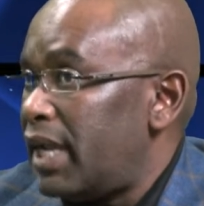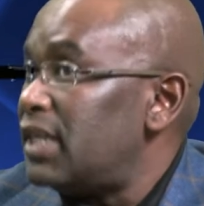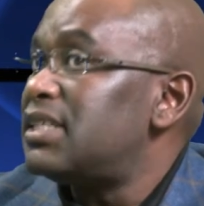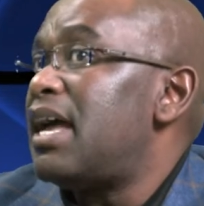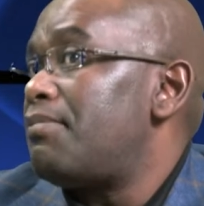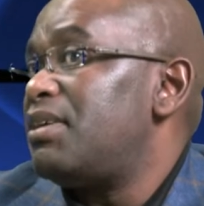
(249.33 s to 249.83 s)
In
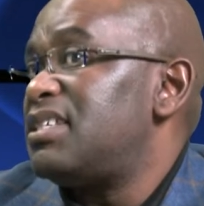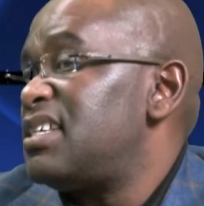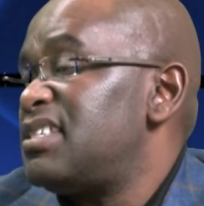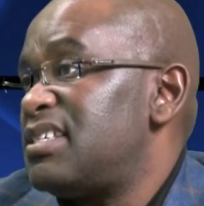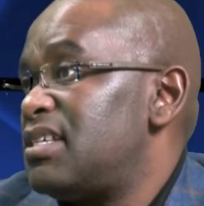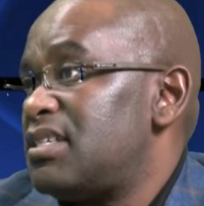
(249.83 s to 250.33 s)
some
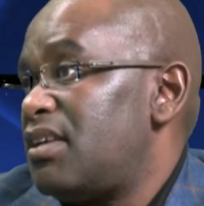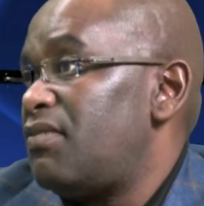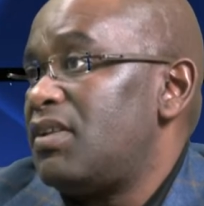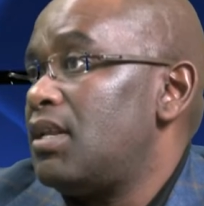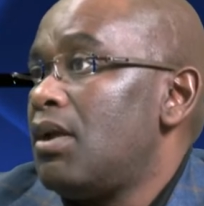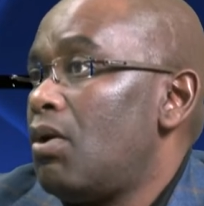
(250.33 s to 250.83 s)
instances,
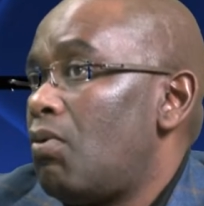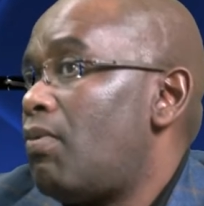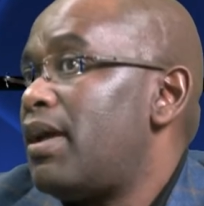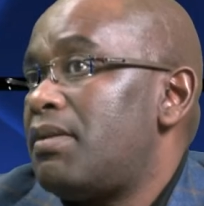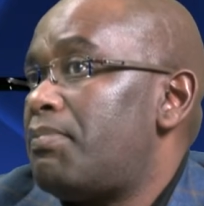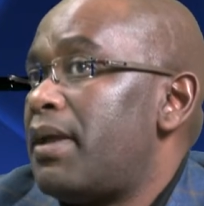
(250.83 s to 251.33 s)
even
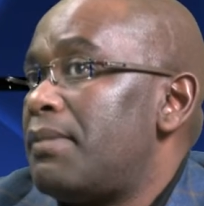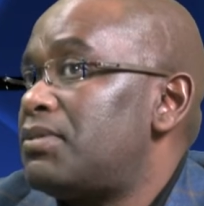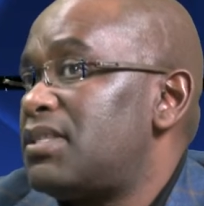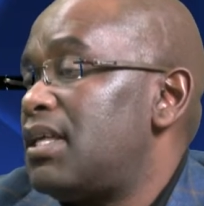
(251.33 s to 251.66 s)
what perhaps